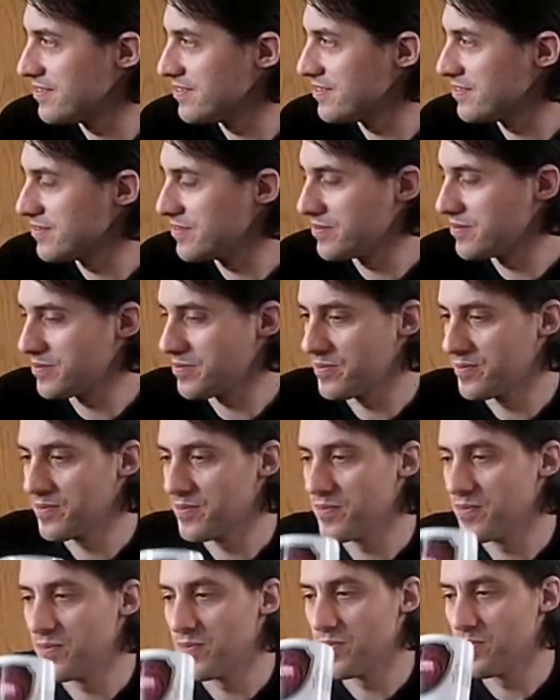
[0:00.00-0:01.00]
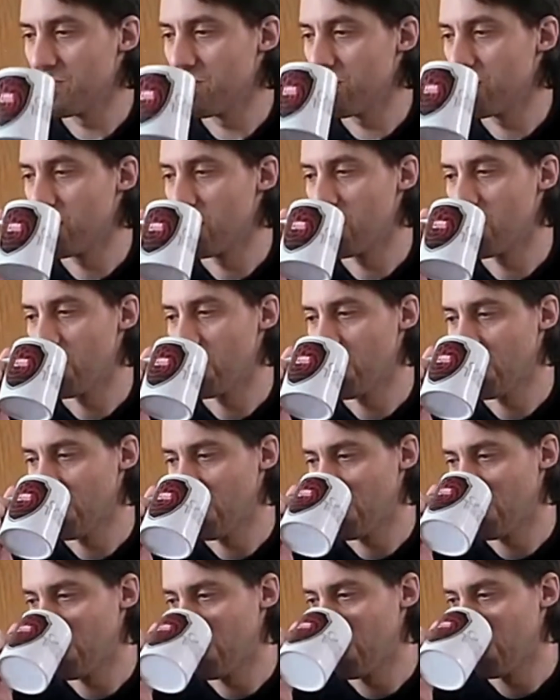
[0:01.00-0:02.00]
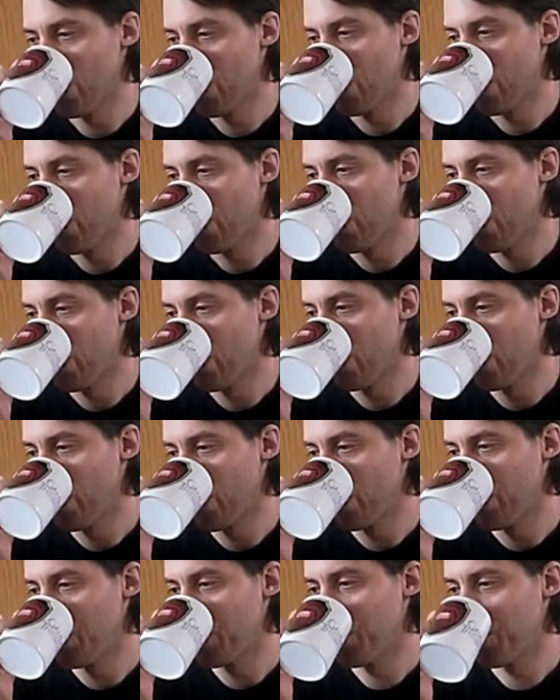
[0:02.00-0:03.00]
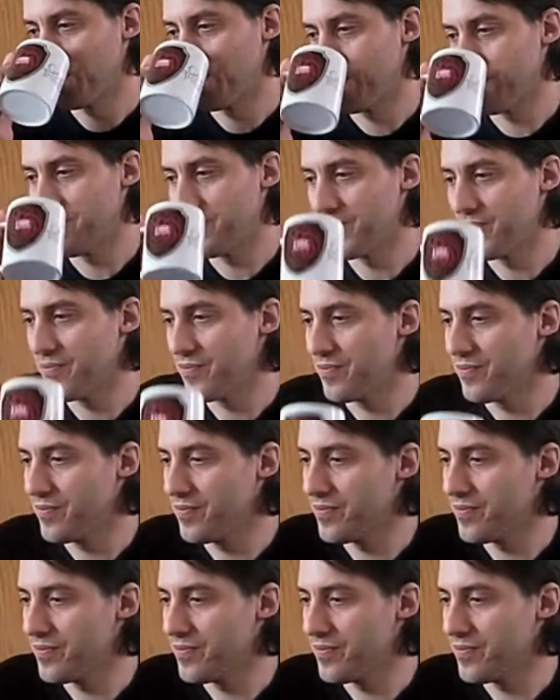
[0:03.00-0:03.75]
No words are spoken by the person on screen.